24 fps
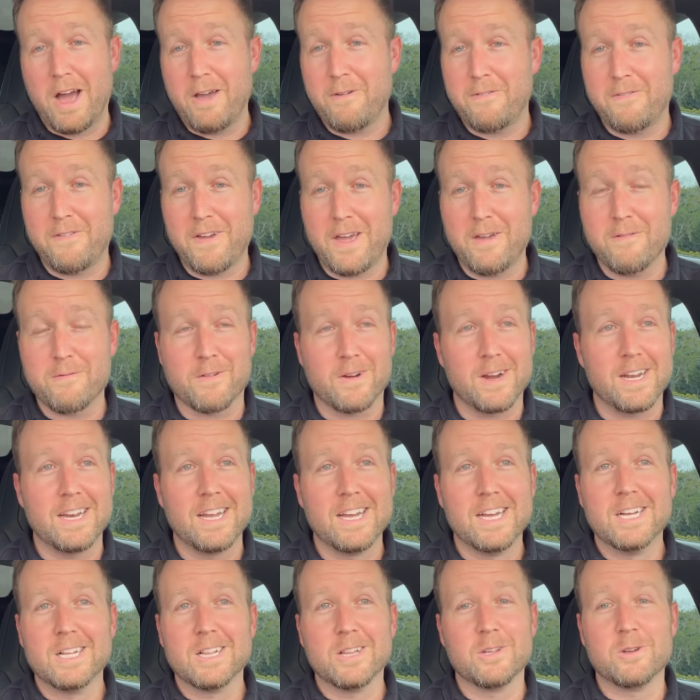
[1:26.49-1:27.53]
favorite
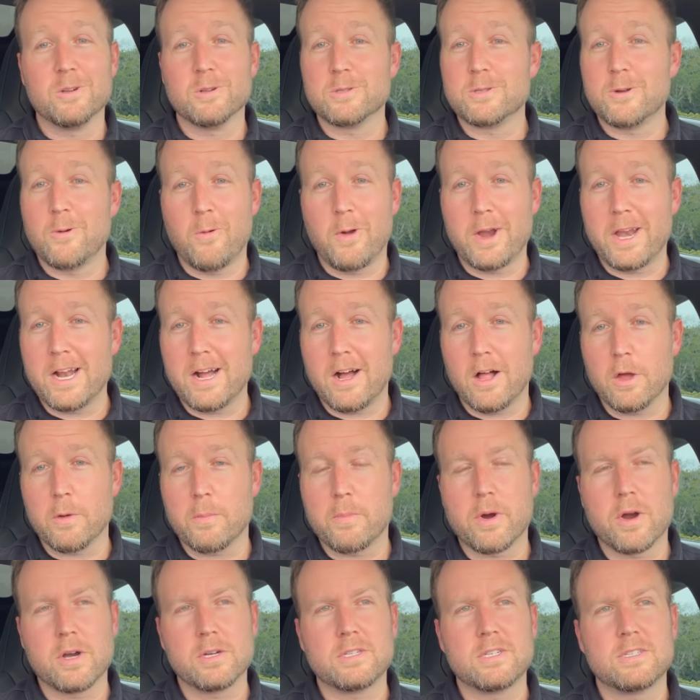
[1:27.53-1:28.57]
little $20
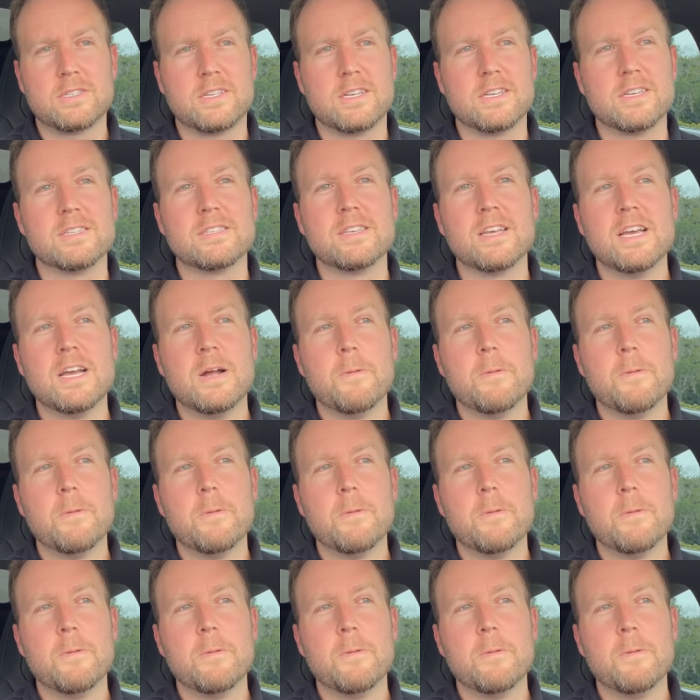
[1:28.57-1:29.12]
purchases.